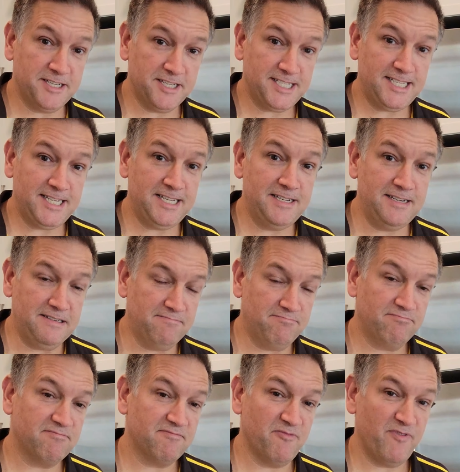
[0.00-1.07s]
a tin,
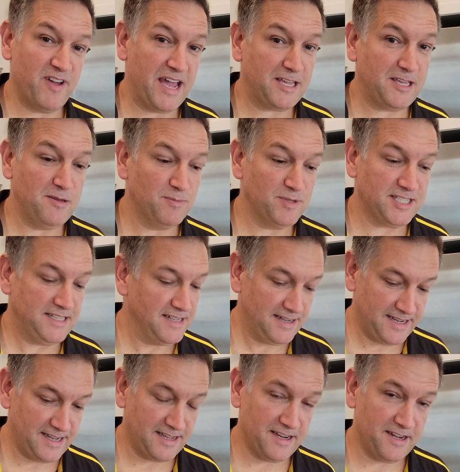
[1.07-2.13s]
vacuum
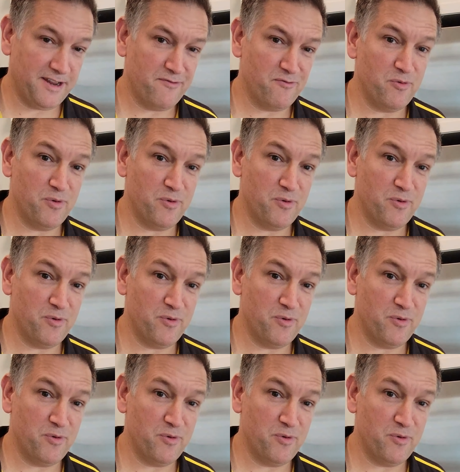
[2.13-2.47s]
sealing, and